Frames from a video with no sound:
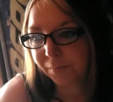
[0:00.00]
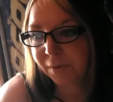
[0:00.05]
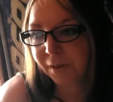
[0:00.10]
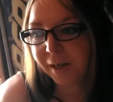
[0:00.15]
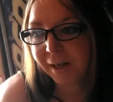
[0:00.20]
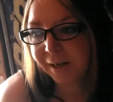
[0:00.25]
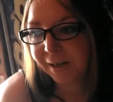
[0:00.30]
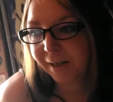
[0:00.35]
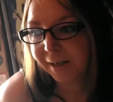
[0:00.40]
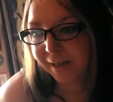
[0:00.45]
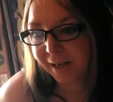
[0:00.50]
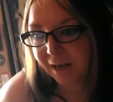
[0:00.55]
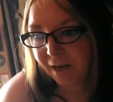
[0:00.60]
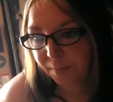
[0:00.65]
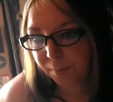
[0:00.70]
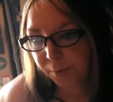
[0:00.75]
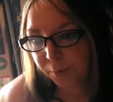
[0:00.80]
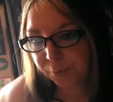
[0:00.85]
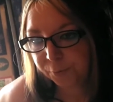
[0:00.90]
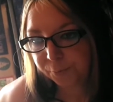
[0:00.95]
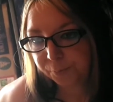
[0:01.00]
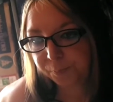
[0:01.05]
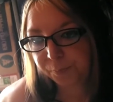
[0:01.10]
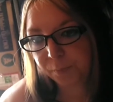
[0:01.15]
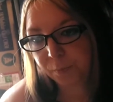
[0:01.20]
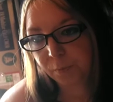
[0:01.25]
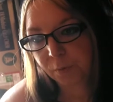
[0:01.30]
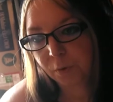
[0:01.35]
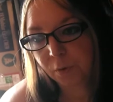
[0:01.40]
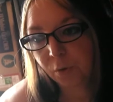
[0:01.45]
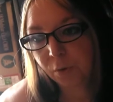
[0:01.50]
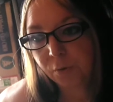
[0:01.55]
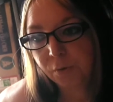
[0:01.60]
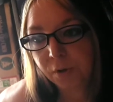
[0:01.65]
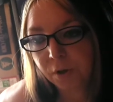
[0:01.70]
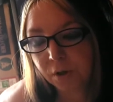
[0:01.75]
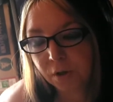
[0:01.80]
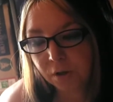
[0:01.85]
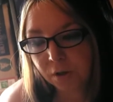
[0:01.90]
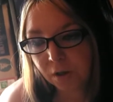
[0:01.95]
Kind of like ammo,
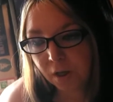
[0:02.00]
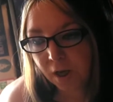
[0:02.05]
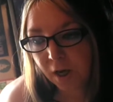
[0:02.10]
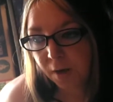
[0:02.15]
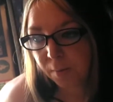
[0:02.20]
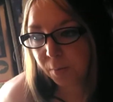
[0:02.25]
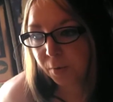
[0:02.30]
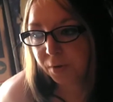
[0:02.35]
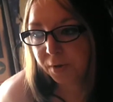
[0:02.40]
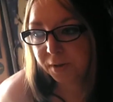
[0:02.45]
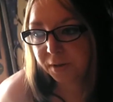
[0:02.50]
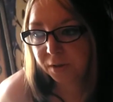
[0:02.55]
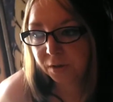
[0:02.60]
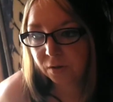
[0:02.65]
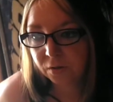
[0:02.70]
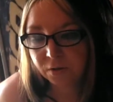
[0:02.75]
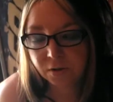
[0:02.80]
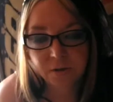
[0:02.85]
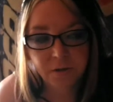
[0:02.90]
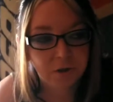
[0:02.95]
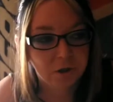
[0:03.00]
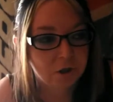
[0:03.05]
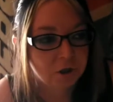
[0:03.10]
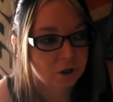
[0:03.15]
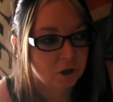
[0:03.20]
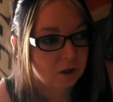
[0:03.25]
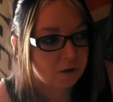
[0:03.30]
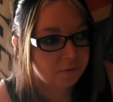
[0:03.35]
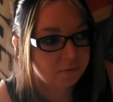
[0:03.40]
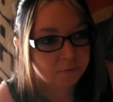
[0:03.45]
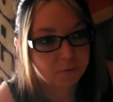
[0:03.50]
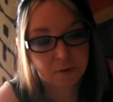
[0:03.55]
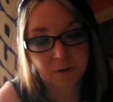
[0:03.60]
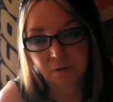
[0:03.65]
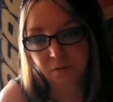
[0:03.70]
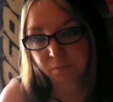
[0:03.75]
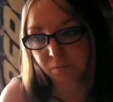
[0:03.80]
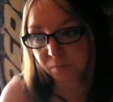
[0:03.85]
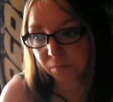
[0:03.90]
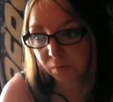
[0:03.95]
the ammo that's still on the shelf
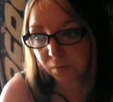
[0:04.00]
when